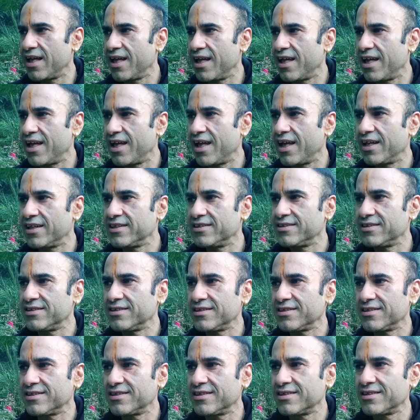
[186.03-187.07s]
And
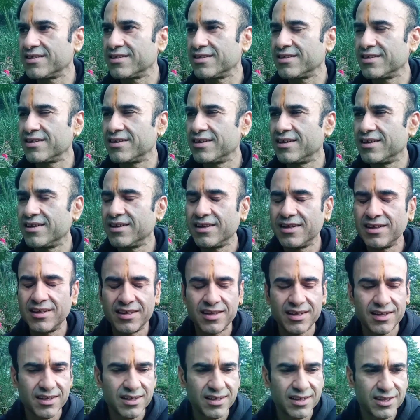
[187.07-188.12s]

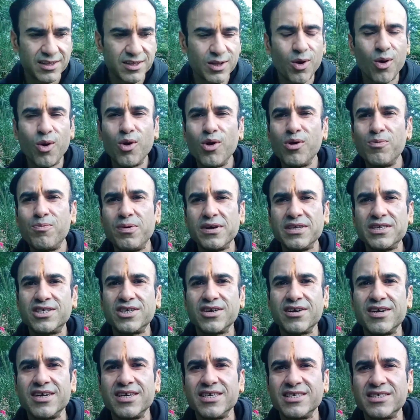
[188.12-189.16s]
the whole
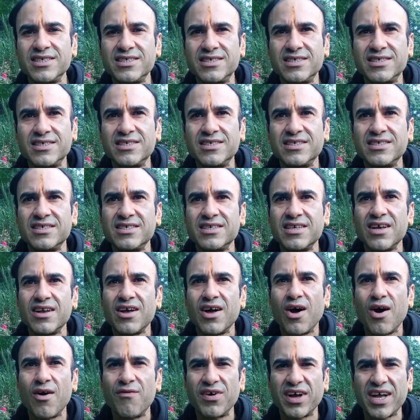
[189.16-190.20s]
picture is
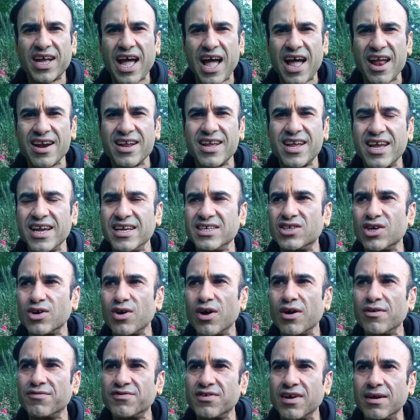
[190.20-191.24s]
of a caricature
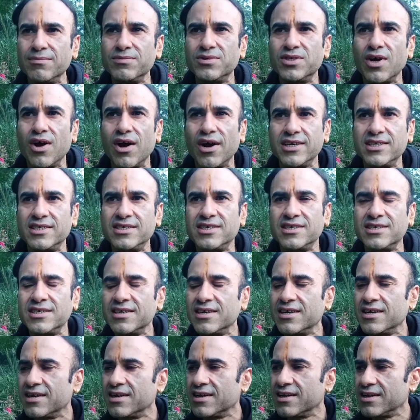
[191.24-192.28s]
of some sorts,
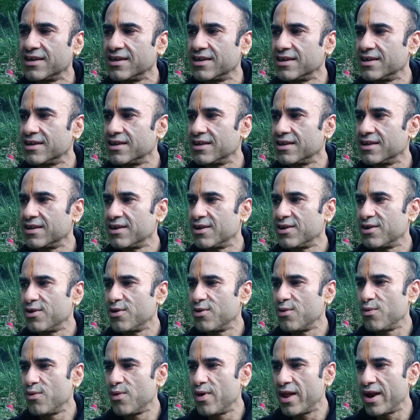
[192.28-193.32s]

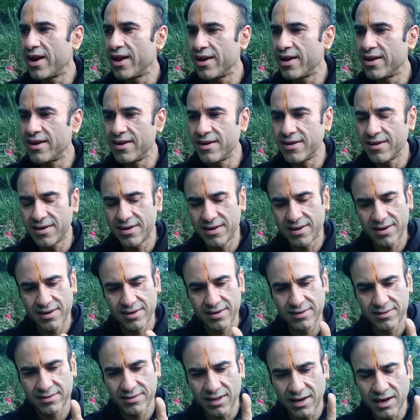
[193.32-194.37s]
wherein
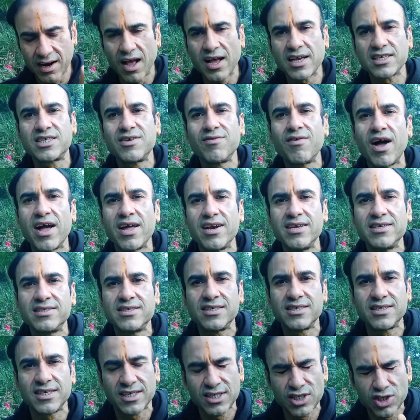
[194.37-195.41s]
the class divide
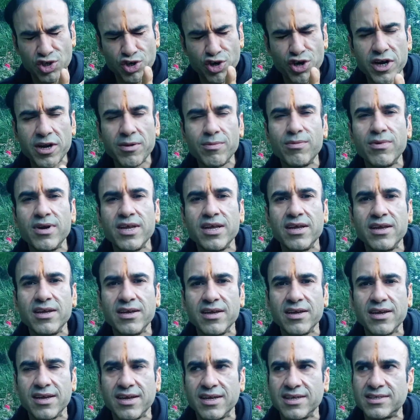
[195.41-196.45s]
is extremely
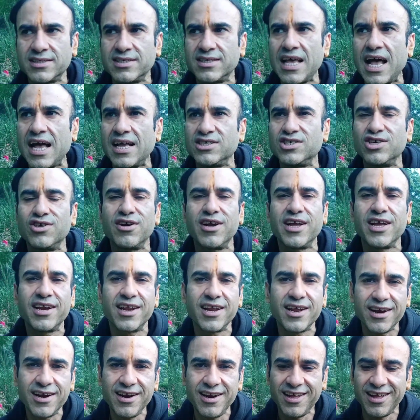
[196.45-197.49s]

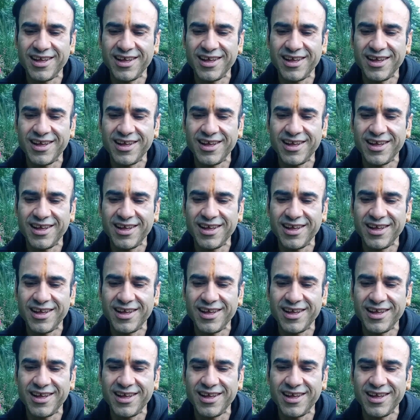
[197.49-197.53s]
exaggerated.